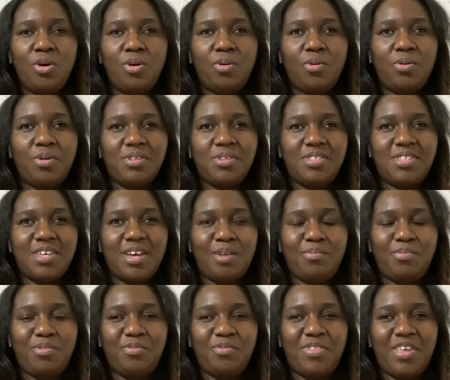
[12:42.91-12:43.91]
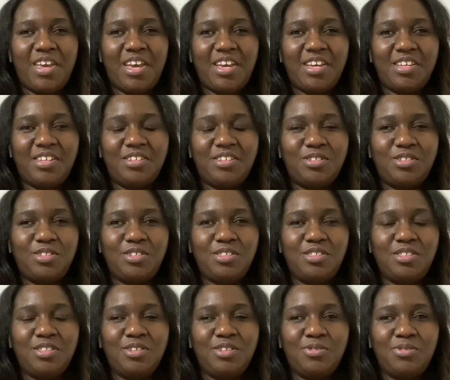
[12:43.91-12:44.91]
On top of that, she's
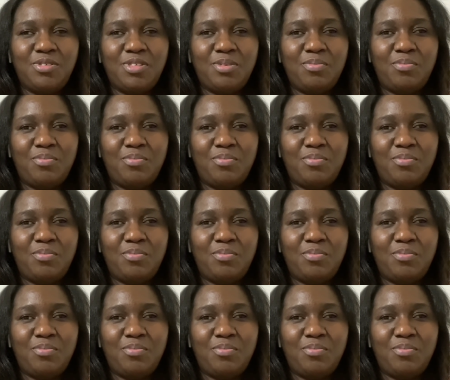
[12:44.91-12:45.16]
losing